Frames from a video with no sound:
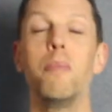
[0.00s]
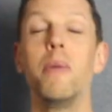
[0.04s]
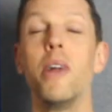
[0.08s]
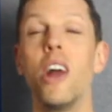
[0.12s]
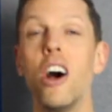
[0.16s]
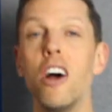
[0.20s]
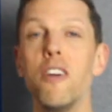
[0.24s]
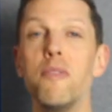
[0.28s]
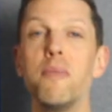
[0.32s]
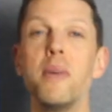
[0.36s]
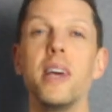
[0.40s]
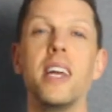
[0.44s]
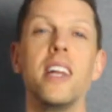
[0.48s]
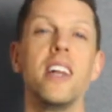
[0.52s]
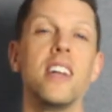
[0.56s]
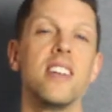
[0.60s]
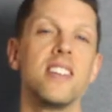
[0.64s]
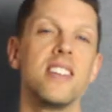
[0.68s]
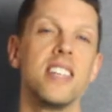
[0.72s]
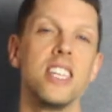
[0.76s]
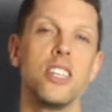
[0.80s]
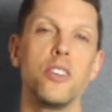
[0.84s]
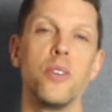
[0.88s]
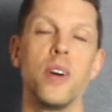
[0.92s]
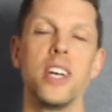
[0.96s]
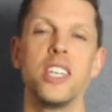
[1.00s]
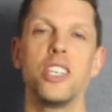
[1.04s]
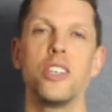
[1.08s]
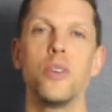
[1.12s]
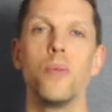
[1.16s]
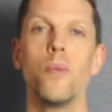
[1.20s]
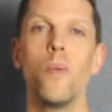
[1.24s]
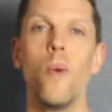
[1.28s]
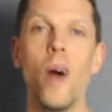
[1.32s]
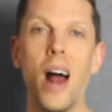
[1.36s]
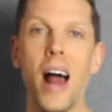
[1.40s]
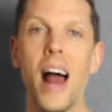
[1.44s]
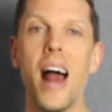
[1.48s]
but I've been in a
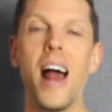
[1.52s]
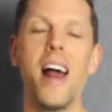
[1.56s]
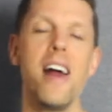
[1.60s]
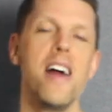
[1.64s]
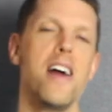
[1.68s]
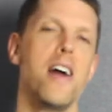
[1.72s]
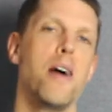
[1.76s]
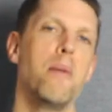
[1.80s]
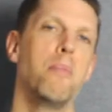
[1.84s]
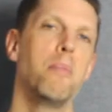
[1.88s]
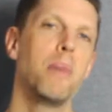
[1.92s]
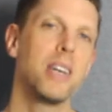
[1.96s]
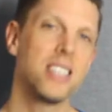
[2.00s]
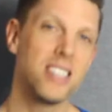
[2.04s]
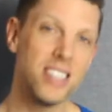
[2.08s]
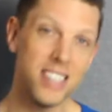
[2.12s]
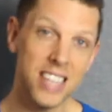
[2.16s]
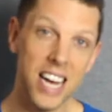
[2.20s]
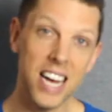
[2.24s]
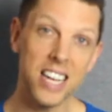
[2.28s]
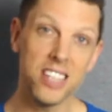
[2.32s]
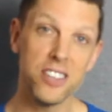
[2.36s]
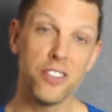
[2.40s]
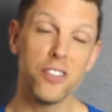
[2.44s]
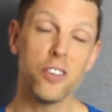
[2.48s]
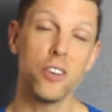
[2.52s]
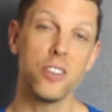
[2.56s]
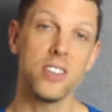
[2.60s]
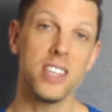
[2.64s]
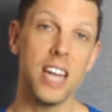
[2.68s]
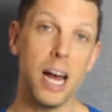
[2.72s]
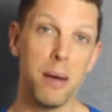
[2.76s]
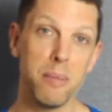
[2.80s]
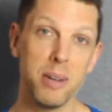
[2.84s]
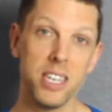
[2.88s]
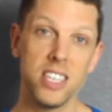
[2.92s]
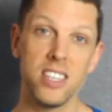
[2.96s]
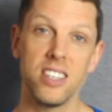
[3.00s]
situation where my snares have got
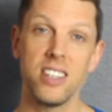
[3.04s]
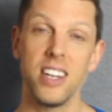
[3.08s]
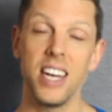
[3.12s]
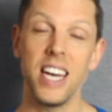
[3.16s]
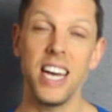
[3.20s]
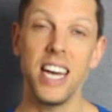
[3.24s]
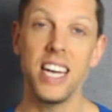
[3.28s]
damaged